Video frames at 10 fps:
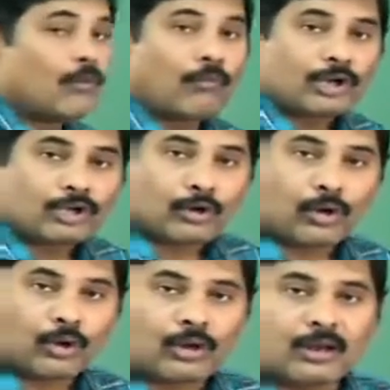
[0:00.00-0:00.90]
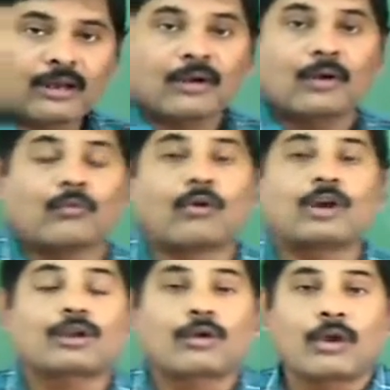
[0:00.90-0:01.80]
what are
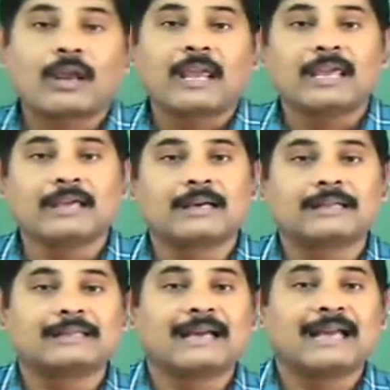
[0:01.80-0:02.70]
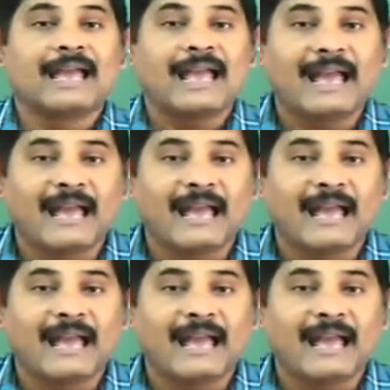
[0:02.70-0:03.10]
all here the